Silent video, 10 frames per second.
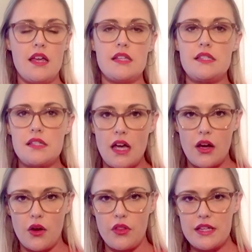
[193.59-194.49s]

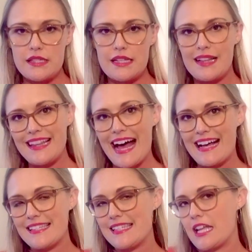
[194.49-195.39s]
So, this
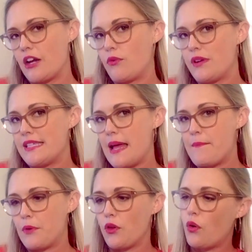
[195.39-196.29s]
glass is going to
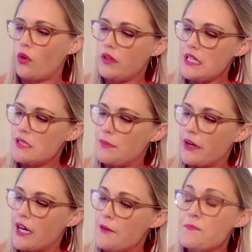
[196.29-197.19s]
resemble the Holy Spirit